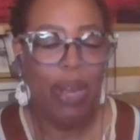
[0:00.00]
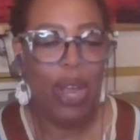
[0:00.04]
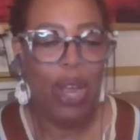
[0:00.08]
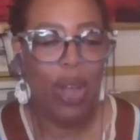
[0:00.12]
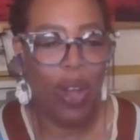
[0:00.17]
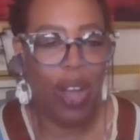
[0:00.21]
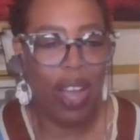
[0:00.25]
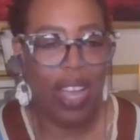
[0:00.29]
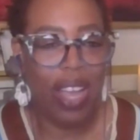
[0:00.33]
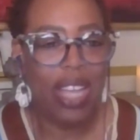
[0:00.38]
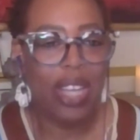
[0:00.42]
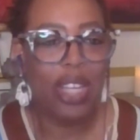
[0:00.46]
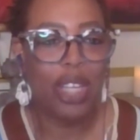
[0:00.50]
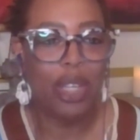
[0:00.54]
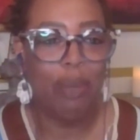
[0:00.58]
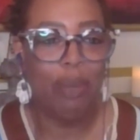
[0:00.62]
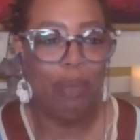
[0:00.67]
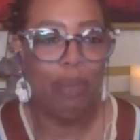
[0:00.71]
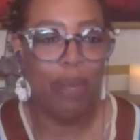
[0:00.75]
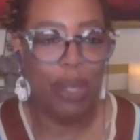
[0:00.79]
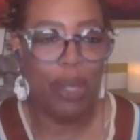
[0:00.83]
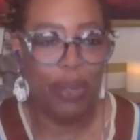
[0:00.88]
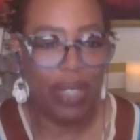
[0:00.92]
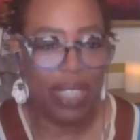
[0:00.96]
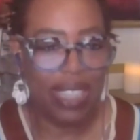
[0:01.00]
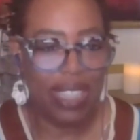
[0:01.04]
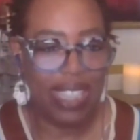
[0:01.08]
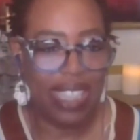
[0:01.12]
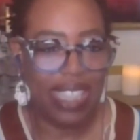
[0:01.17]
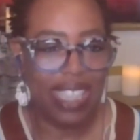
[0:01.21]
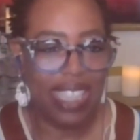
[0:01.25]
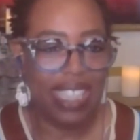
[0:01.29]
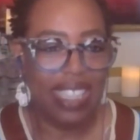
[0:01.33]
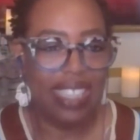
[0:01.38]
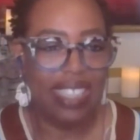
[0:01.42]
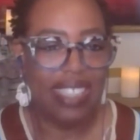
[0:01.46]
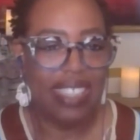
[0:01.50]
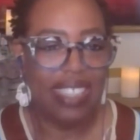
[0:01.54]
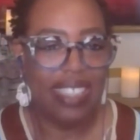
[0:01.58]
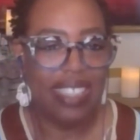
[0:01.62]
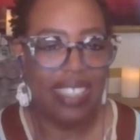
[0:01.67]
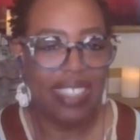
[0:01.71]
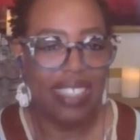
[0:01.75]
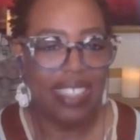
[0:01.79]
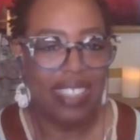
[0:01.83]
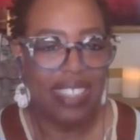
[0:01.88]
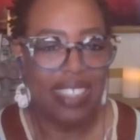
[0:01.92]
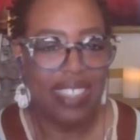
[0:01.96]
We are in community.
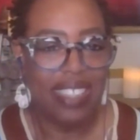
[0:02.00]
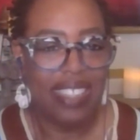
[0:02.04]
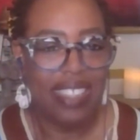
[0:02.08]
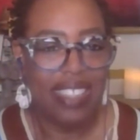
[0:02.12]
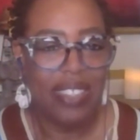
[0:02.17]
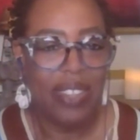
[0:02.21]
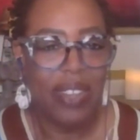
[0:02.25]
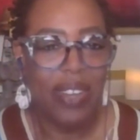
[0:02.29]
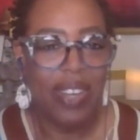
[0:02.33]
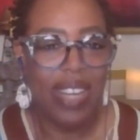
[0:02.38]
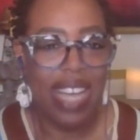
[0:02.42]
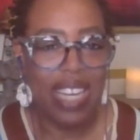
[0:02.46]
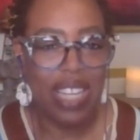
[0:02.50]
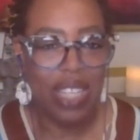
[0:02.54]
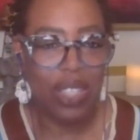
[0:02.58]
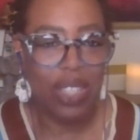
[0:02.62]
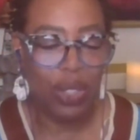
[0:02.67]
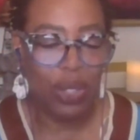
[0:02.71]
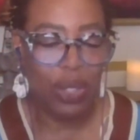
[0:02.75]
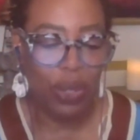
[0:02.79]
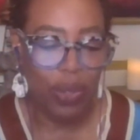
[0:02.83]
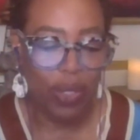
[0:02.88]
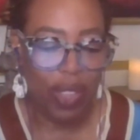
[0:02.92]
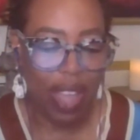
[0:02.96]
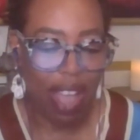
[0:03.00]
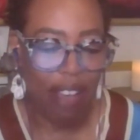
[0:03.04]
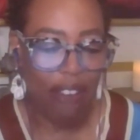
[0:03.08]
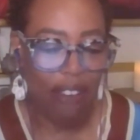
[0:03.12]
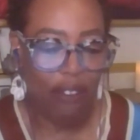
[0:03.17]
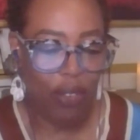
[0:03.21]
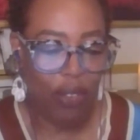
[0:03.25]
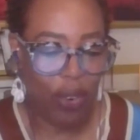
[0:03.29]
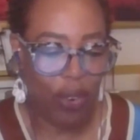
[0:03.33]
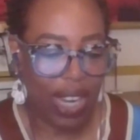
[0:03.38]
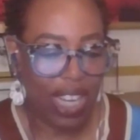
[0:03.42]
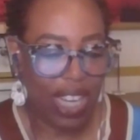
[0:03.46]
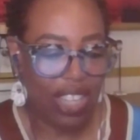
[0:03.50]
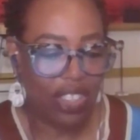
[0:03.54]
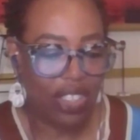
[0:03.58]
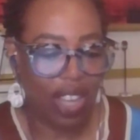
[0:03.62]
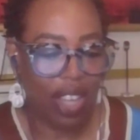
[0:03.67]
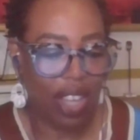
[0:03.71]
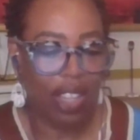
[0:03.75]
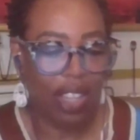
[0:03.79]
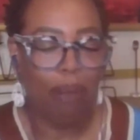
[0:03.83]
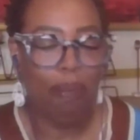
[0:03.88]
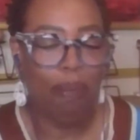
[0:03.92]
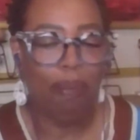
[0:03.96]
So let us do that for
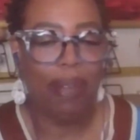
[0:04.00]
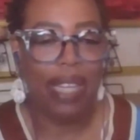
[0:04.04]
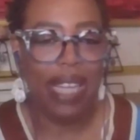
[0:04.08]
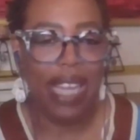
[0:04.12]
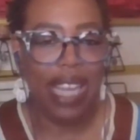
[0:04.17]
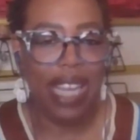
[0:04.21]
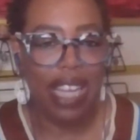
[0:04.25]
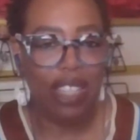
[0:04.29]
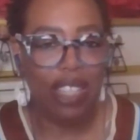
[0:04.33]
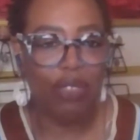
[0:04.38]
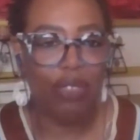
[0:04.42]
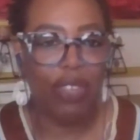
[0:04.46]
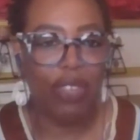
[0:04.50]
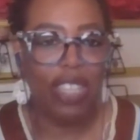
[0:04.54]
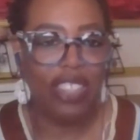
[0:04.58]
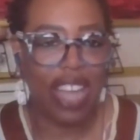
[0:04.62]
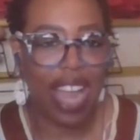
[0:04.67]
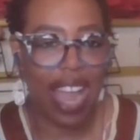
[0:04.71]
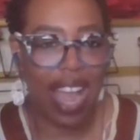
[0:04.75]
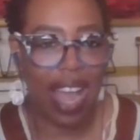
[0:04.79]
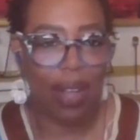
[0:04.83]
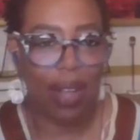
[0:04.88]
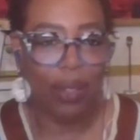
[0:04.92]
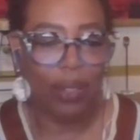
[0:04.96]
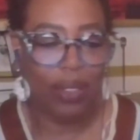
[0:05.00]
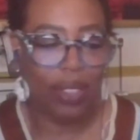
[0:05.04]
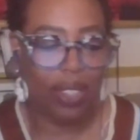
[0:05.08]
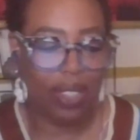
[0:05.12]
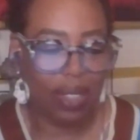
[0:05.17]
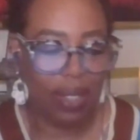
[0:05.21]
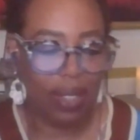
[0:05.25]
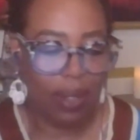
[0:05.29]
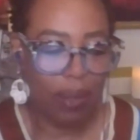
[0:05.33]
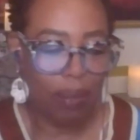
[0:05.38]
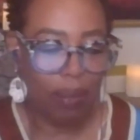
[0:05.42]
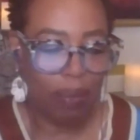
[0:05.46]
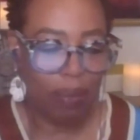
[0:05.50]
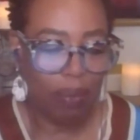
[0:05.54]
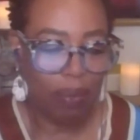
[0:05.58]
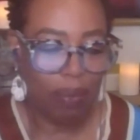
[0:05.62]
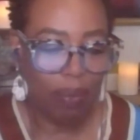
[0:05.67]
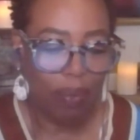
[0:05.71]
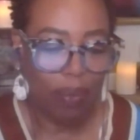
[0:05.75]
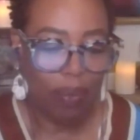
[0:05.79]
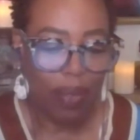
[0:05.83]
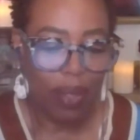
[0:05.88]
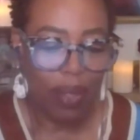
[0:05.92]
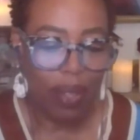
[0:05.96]
each other. Please reach out.
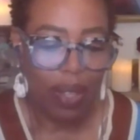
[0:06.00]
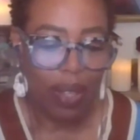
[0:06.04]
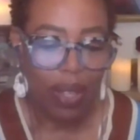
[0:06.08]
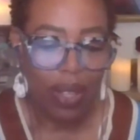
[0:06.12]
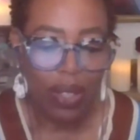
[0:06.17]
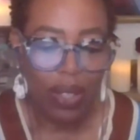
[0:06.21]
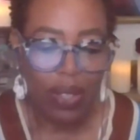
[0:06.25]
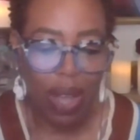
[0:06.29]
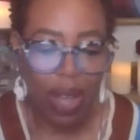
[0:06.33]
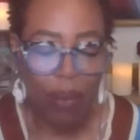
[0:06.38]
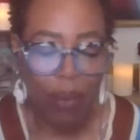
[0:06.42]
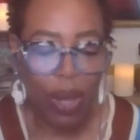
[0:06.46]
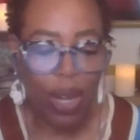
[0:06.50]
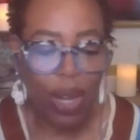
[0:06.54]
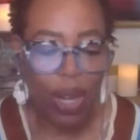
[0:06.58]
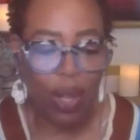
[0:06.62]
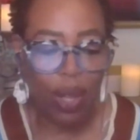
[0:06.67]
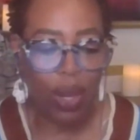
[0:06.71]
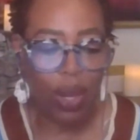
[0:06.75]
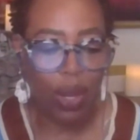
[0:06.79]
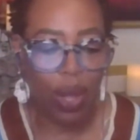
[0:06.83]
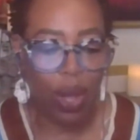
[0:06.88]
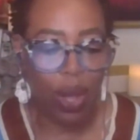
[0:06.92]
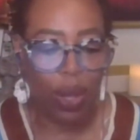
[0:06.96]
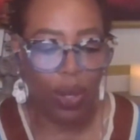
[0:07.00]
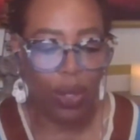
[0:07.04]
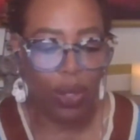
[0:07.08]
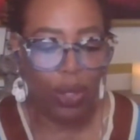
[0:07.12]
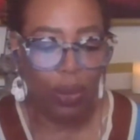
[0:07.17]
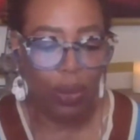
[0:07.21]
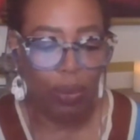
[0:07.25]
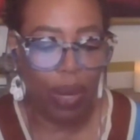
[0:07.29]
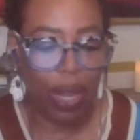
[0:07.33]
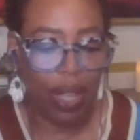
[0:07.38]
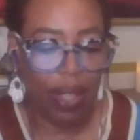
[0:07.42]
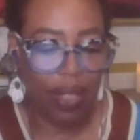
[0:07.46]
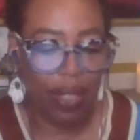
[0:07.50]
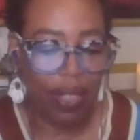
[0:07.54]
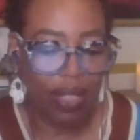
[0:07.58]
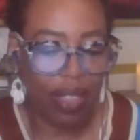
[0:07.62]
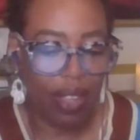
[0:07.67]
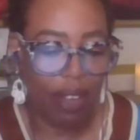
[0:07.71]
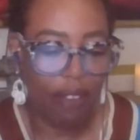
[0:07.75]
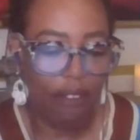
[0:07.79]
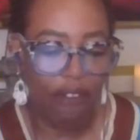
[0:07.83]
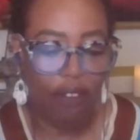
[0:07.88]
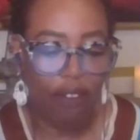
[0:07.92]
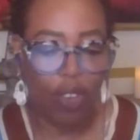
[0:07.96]
So I want to close with
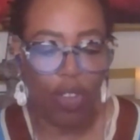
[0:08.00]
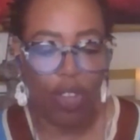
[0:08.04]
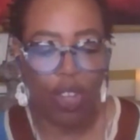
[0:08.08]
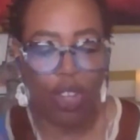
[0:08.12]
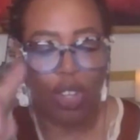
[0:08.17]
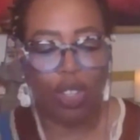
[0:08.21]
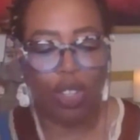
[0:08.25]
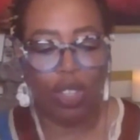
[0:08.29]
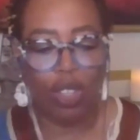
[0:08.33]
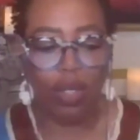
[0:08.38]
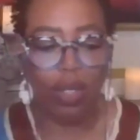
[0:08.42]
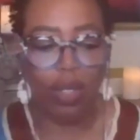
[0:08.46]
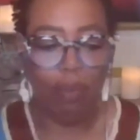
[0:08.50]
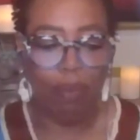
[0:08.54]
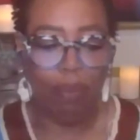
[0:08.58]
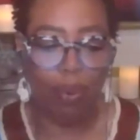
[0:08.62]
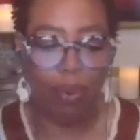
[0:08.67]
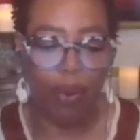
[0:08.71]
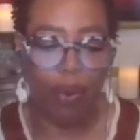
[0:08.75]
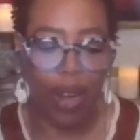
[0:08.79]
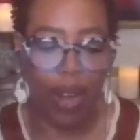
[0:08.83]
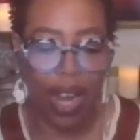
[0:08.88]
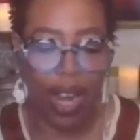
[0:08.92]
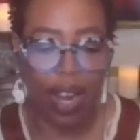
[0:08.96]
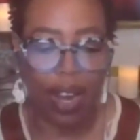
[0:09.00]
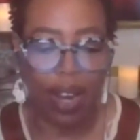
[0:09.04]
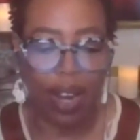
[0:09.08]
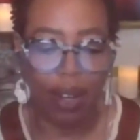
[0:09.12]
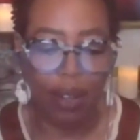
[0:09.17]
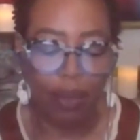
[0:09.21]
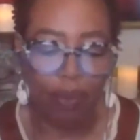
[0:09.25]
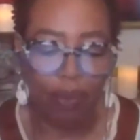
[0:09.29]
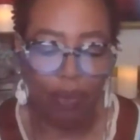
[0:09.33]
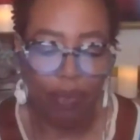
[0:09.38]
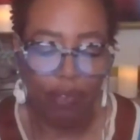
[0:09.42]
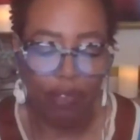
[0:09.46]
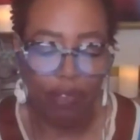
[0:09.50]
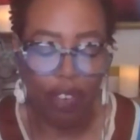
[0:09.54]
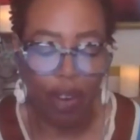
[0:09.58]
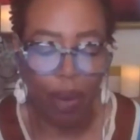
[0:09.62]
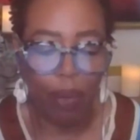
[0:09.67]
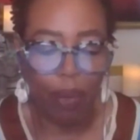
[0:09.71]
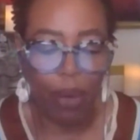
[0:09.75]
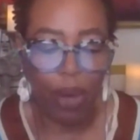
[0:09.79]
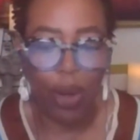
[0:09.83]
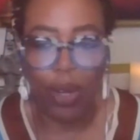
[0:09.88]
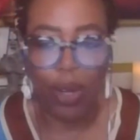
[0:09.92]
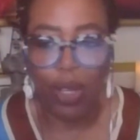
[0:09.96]
the full prayer
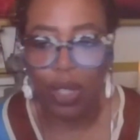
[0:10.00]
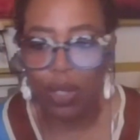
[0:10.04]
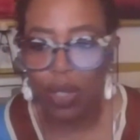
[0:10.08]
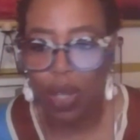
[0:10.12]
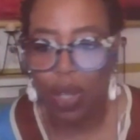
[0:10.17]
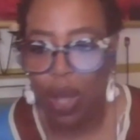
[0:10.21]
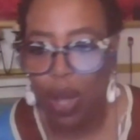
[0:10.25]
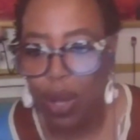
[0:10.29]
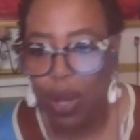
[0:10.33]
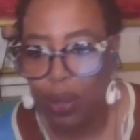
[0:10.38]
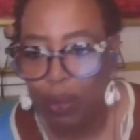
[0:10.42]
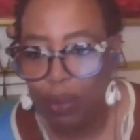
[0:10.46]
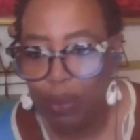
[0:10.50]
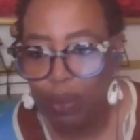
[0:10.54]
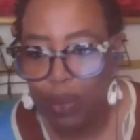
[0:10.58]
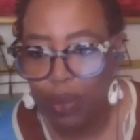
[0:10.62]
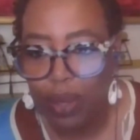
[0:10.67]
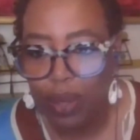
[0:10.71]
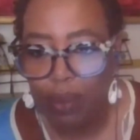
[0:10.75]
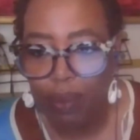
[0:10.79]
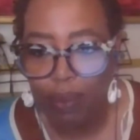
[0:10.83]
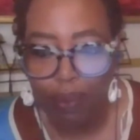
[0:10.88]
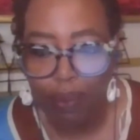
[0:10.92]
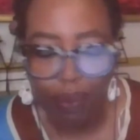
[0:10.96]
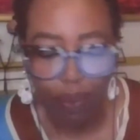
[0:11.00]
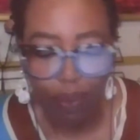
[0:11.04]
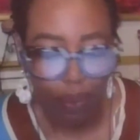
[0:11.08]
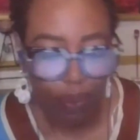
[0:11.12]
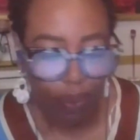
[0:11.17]
from Ernest Holmes.